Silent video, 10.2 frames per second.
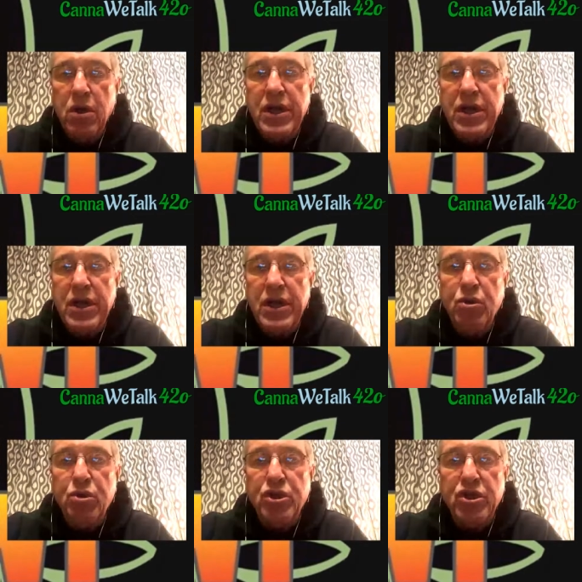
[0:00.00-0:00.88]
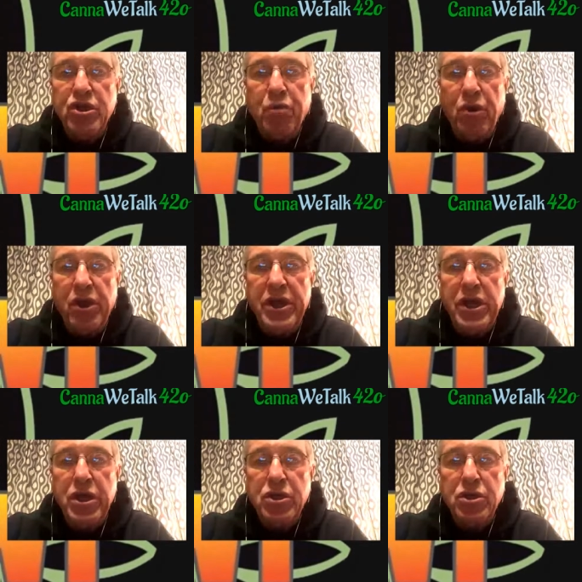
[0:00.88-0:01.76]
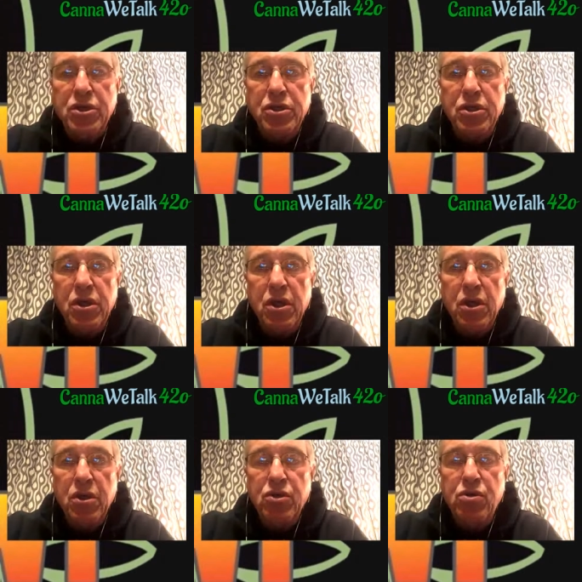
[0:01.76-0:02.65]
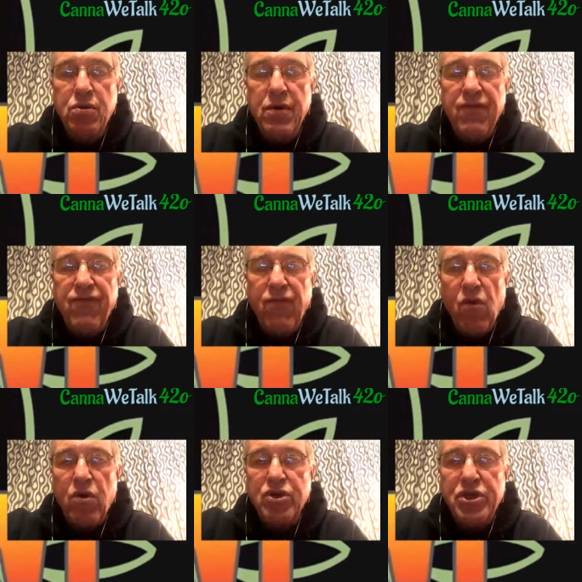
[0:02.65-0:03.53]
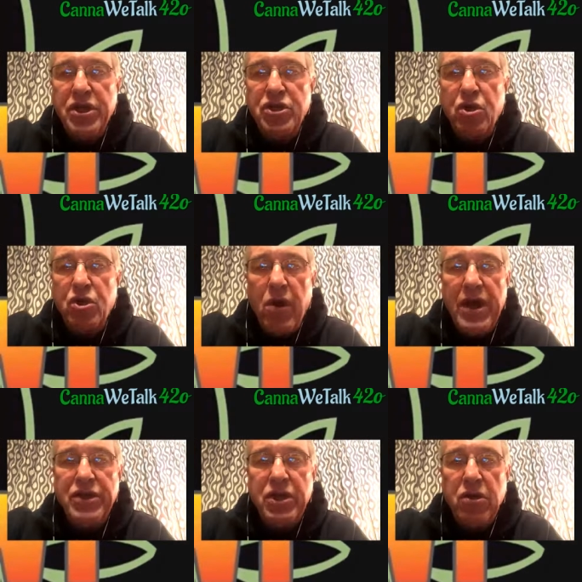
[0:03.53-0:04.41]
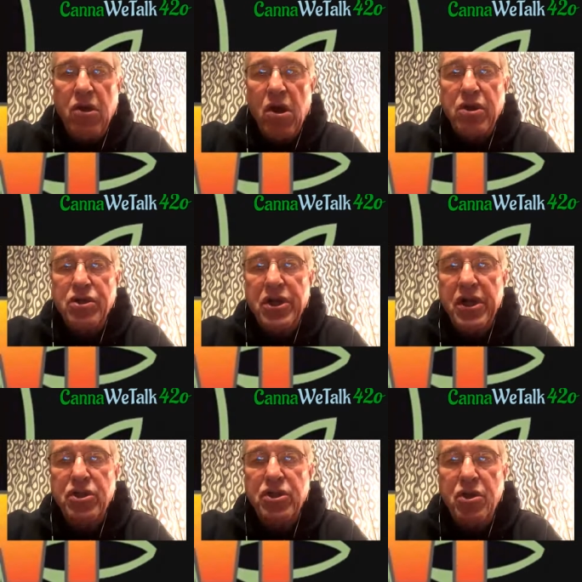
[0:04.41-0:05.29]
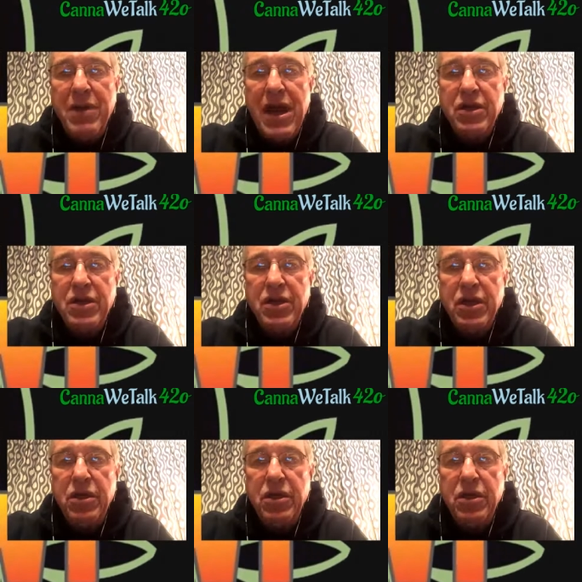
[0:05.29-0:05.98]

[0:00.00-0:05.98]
that are using the police to enforce these crazy laws against humanity.